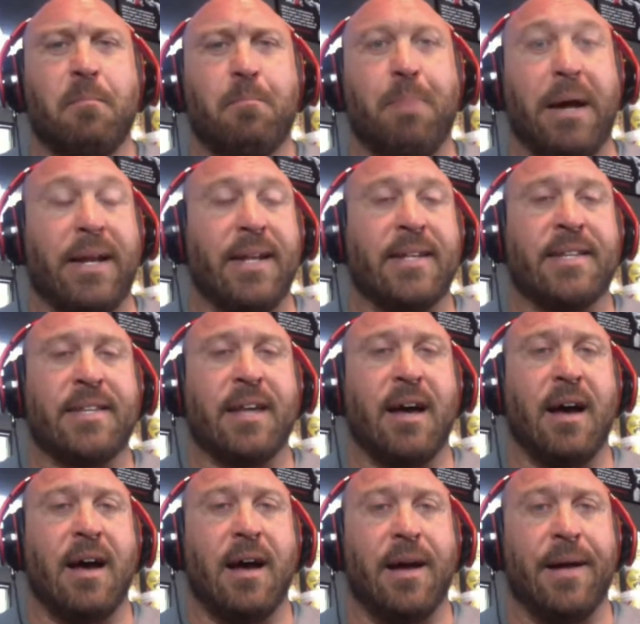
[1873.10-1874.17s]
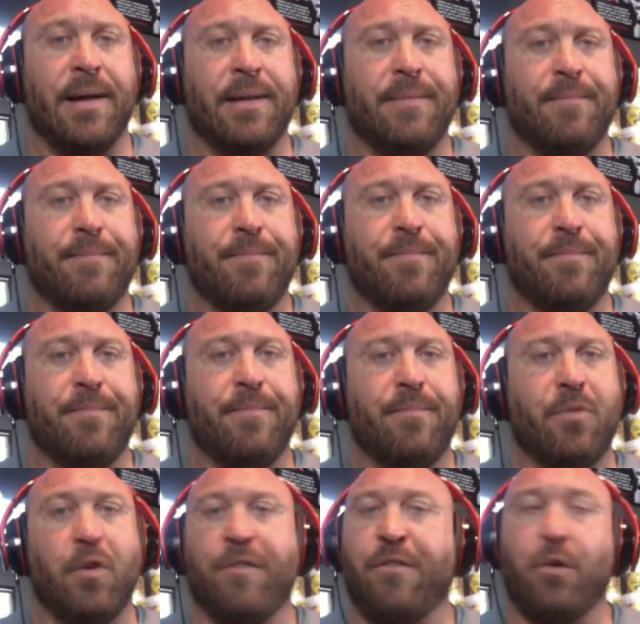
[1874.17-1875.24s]
But
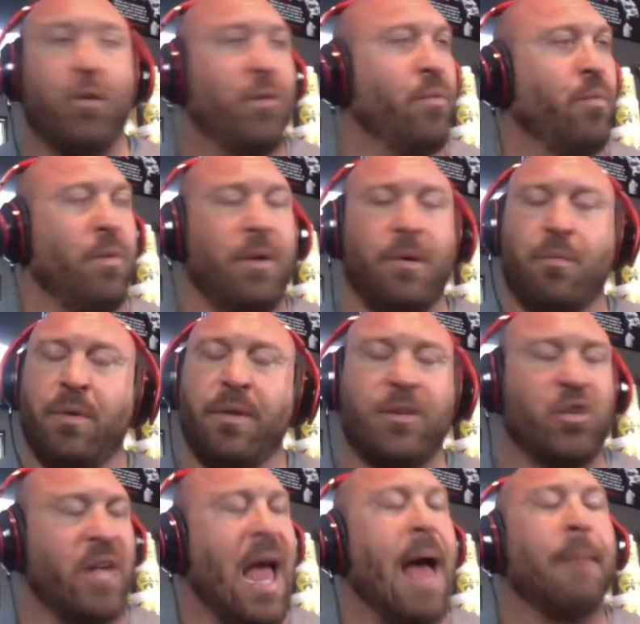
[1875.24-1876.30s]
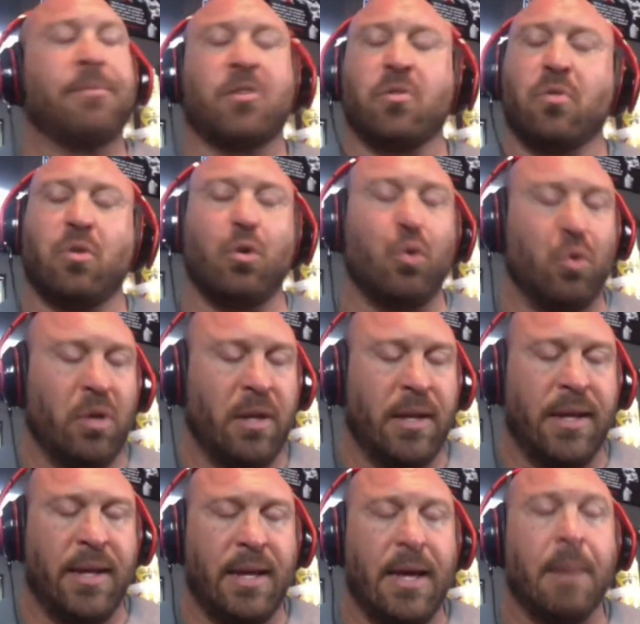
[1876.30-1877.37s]
their food, it was just
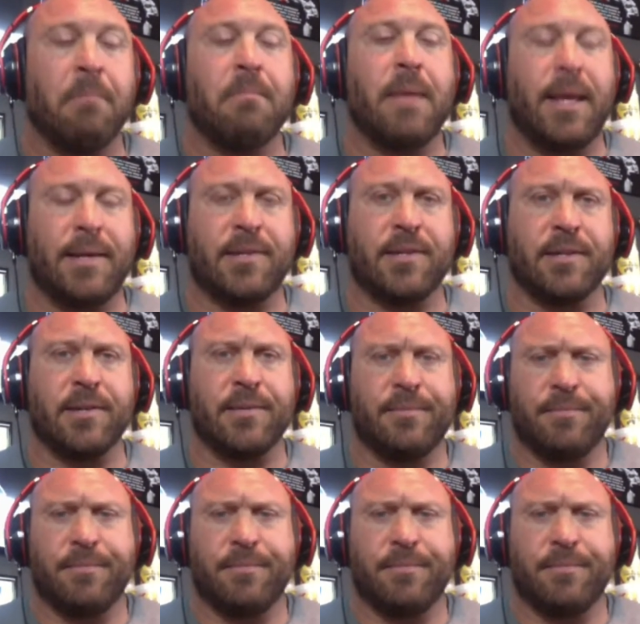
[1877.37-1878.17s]
absolutely amazing.